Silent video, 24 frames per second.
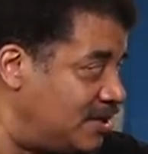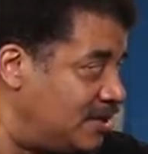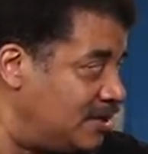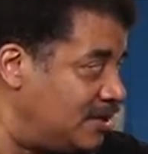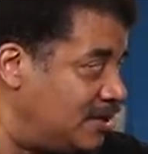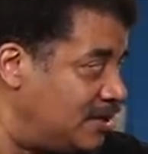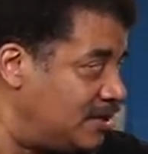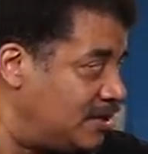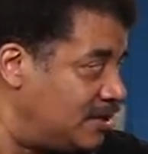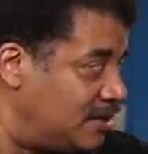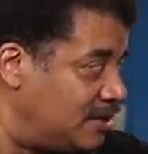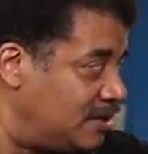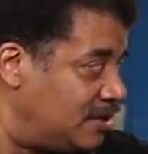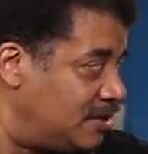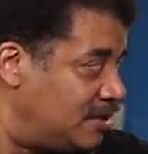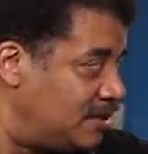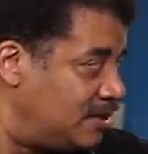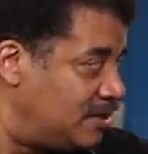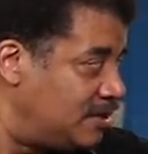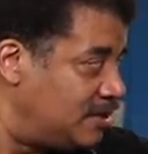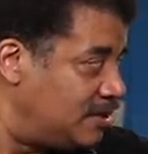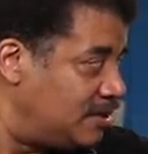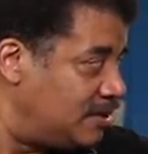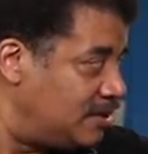
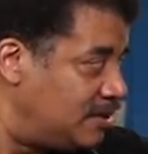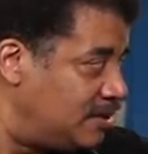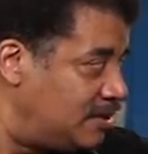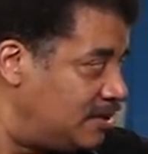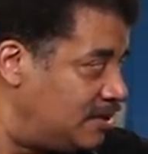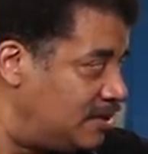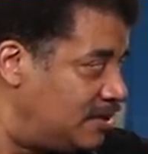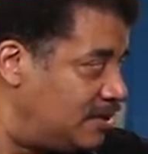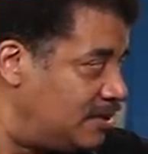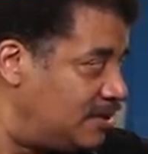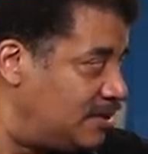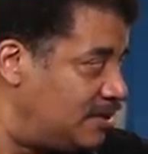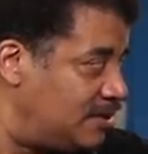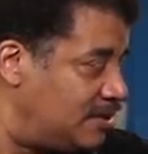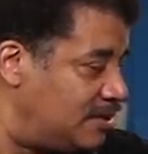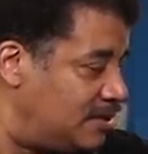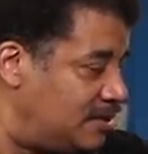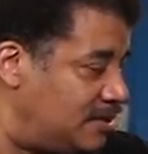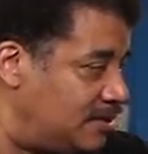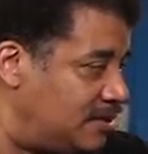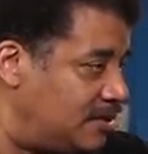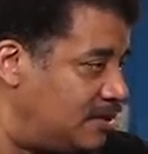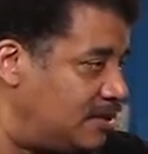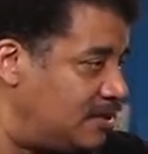
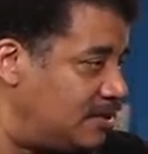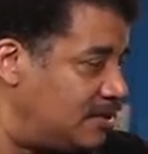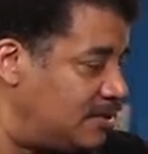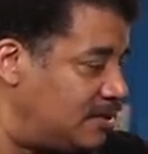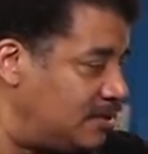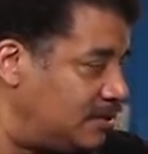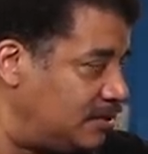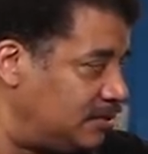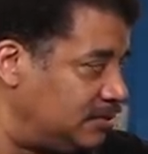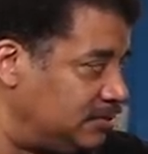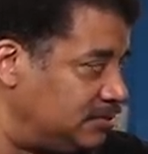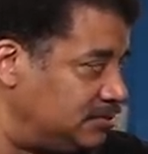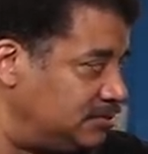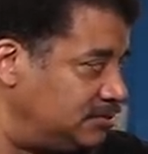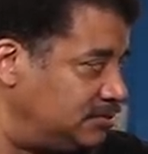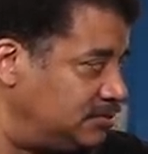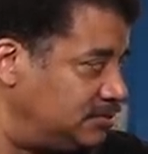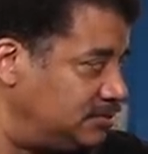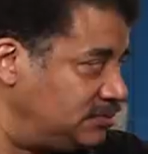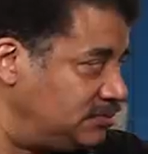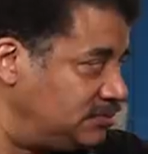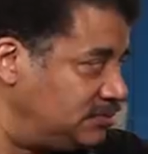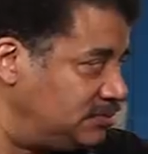This person isn't speaking.